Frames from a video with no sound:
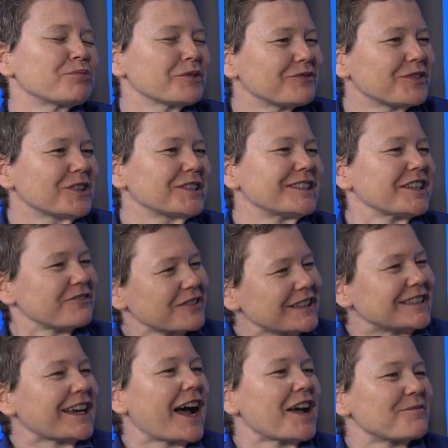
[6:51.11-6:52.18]
preferred
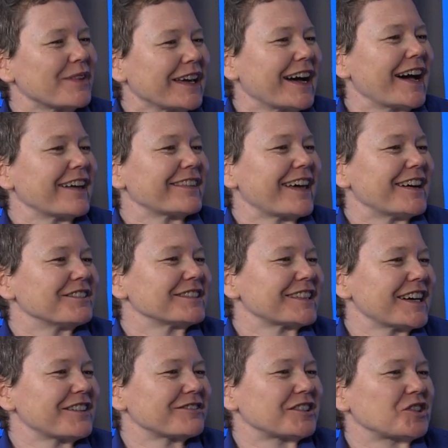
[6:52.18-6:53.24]
different timing on that. It was
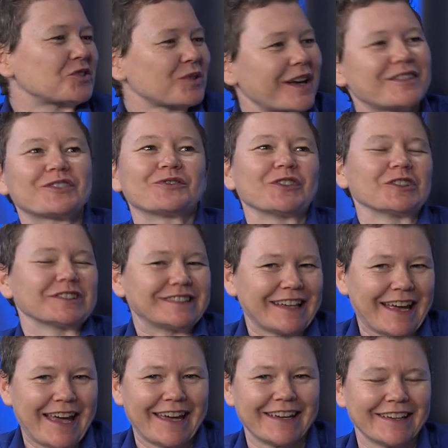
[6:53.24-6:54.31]
kind of a stressful day.